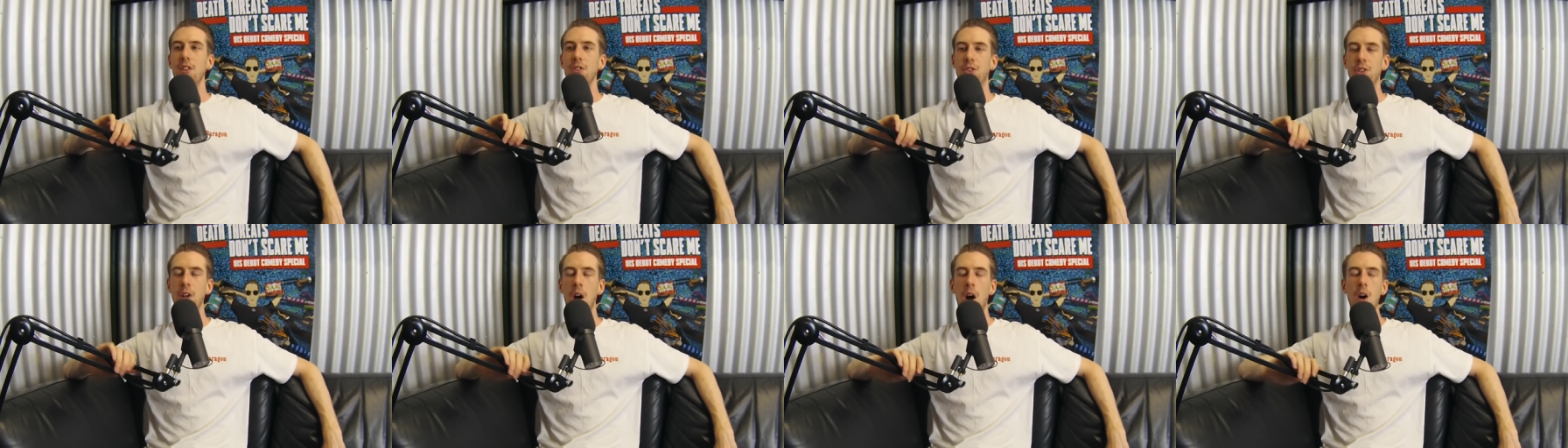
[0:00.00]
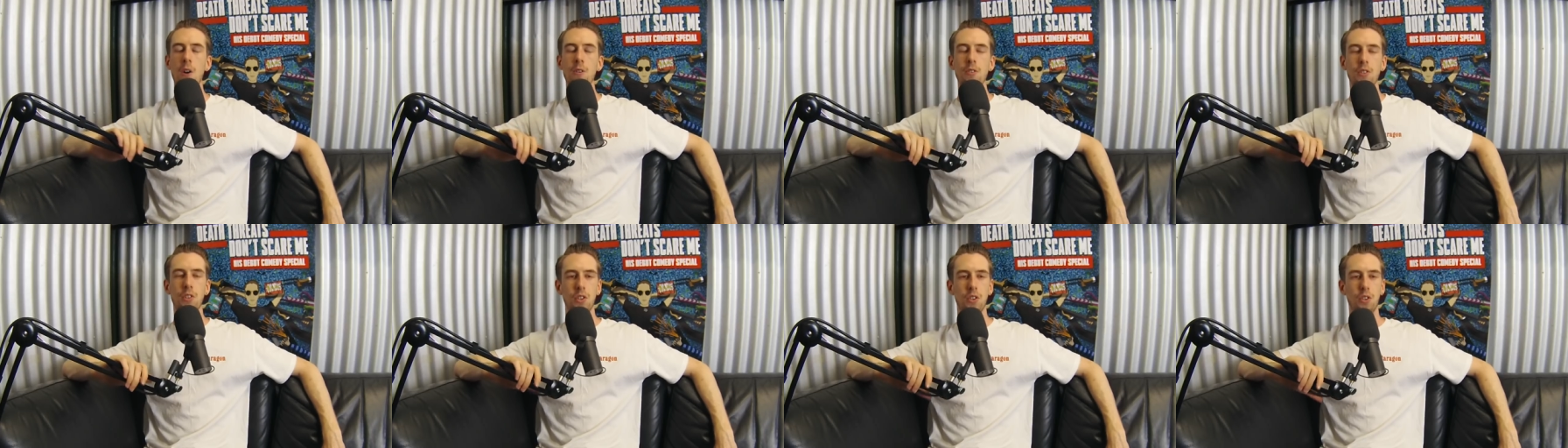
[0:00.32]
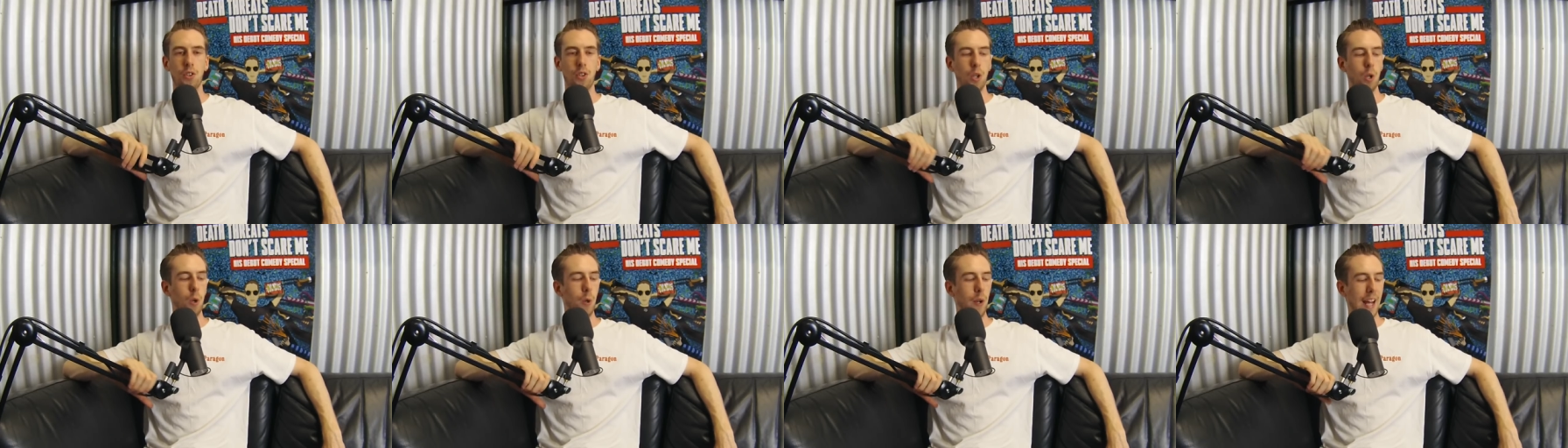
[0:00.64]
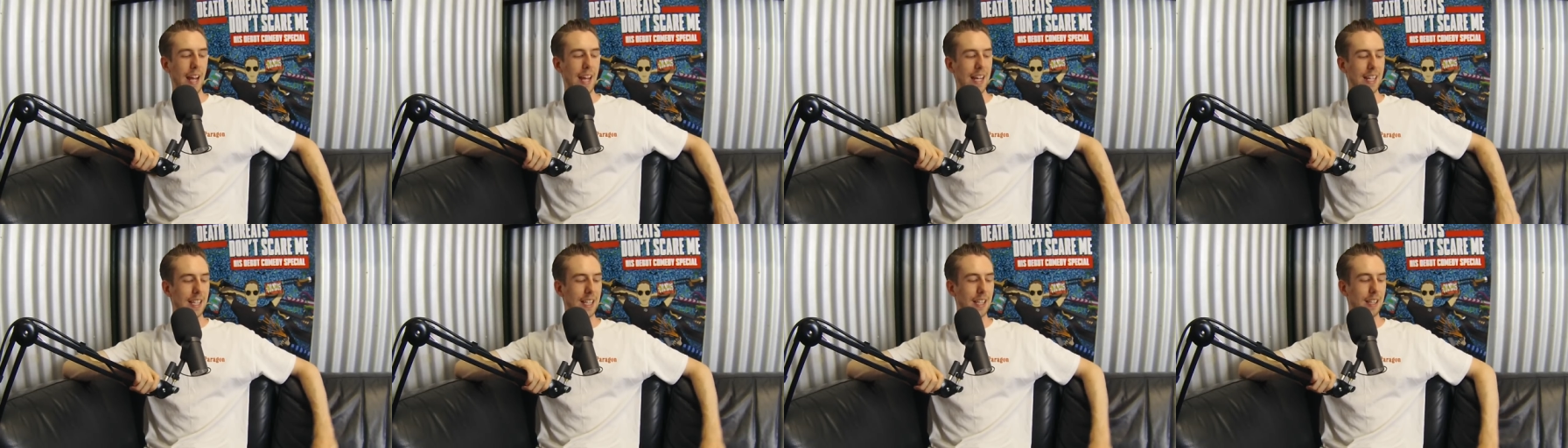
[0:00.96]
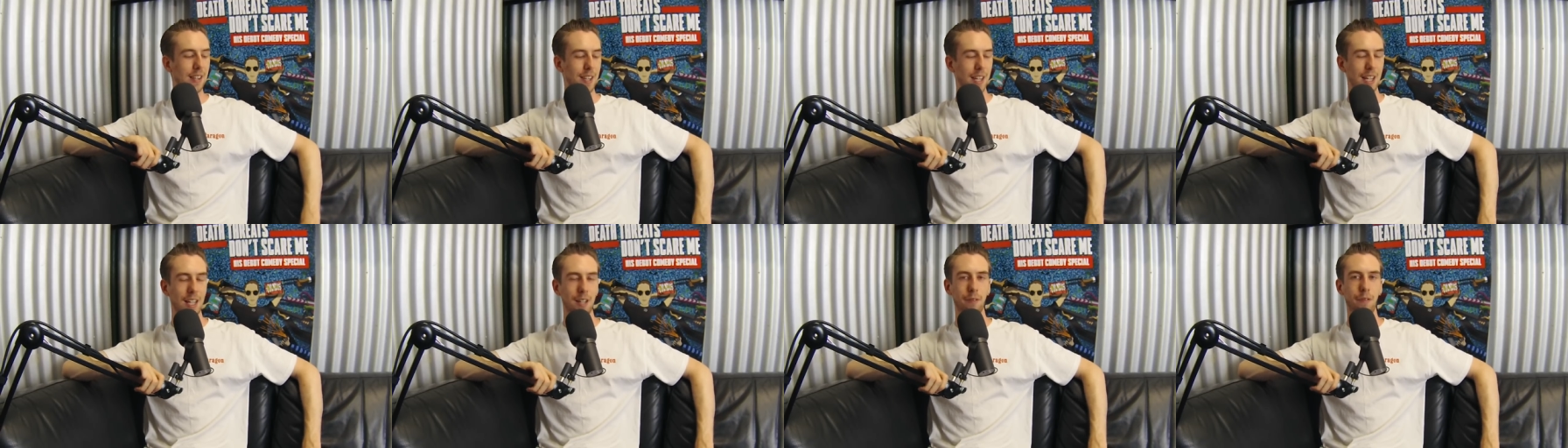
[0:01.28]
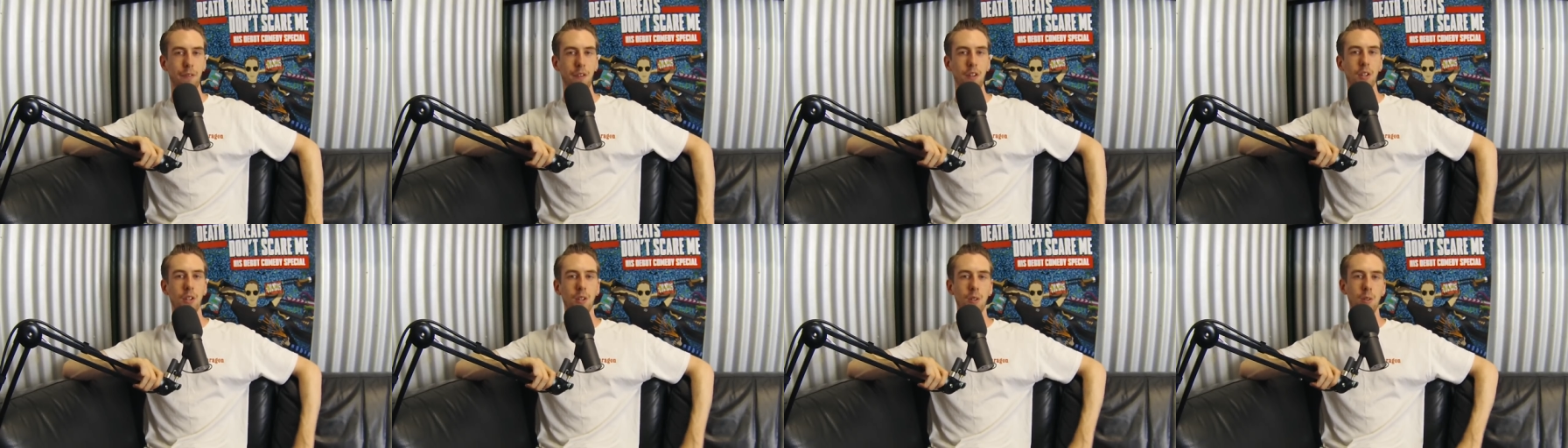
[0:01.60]
Don't do anything
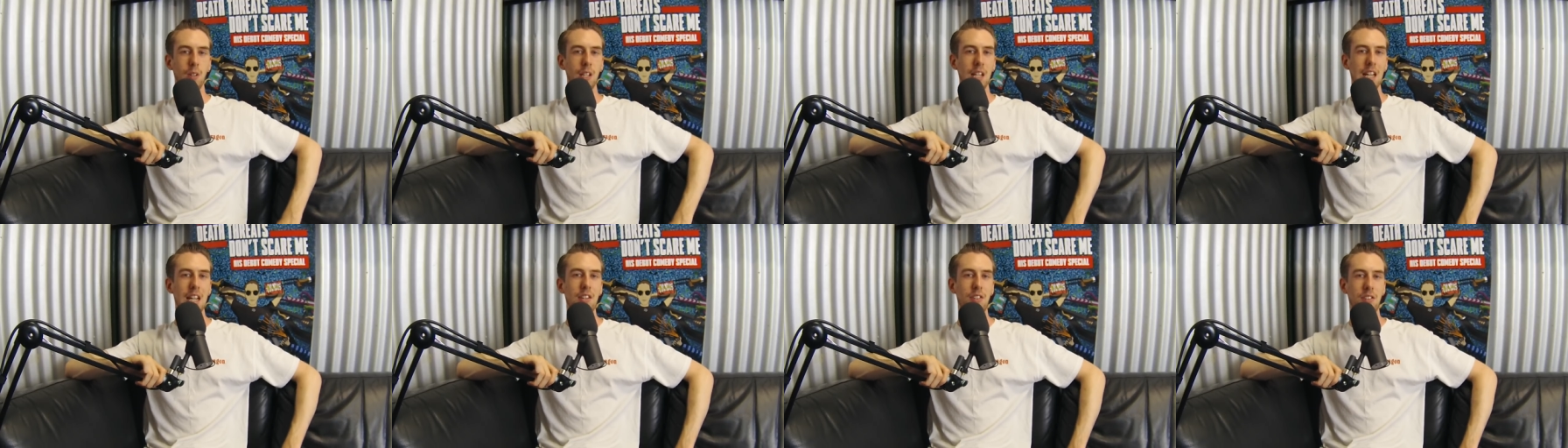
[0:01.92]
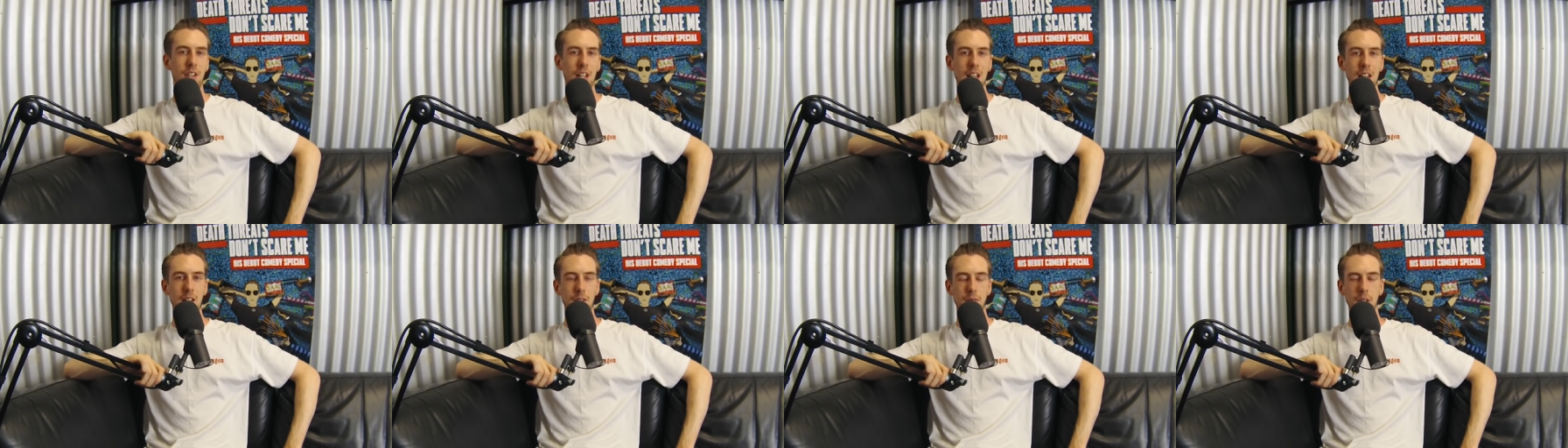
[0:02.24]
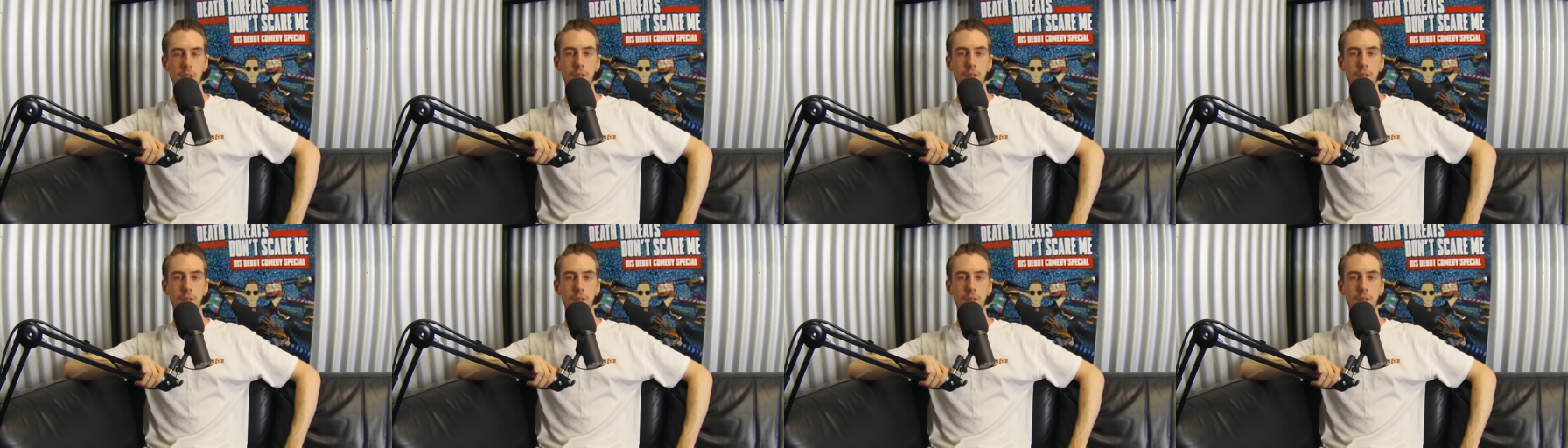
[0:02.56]
for New Year's Eve.